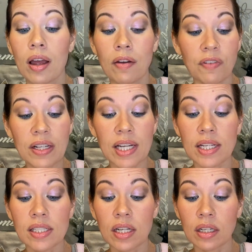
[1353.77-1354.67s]

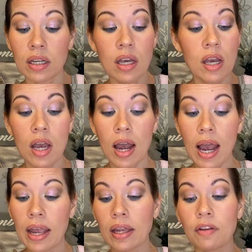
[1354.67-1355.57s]
fantastic.
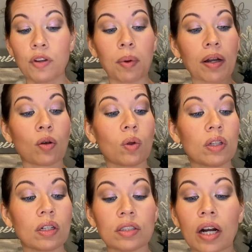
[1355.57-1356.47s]
If you want to go a
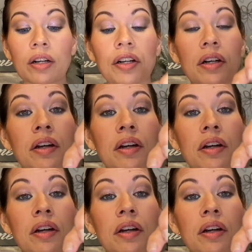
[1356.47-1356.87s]
little darker